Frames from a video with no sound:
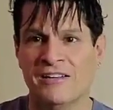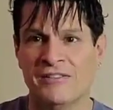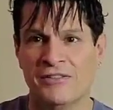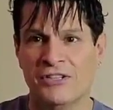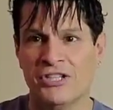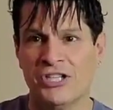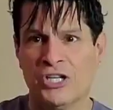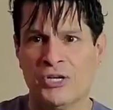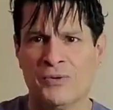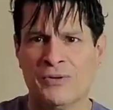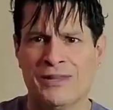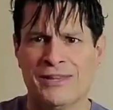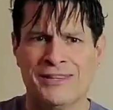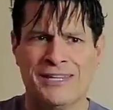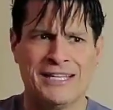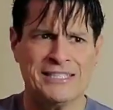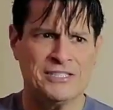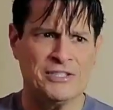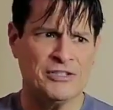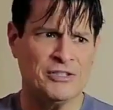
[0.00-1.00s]
and
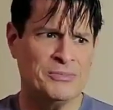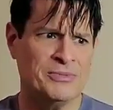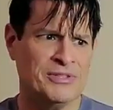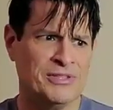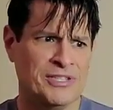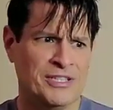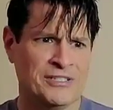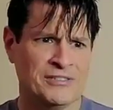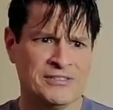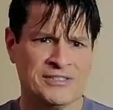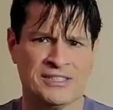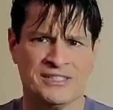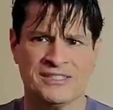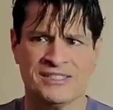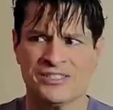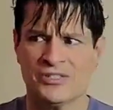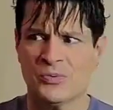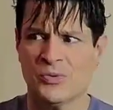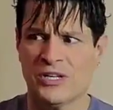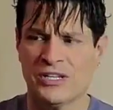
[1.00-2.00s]
that's only been legal since
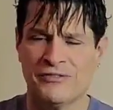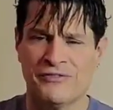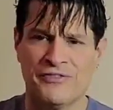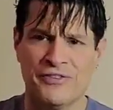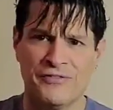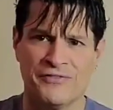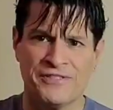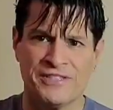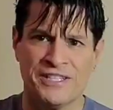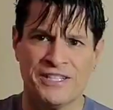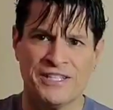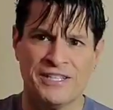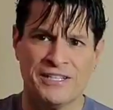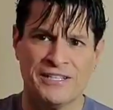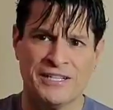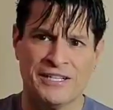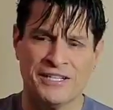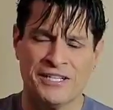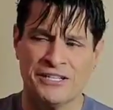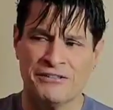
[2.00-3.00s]

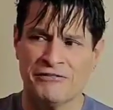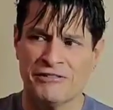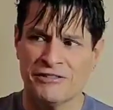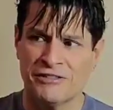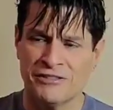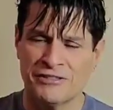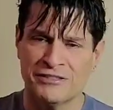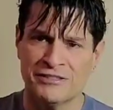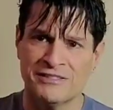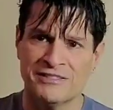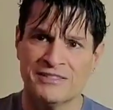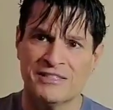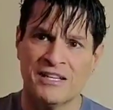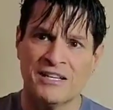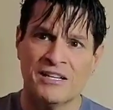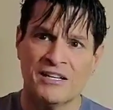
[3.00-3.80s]
2015, and here it is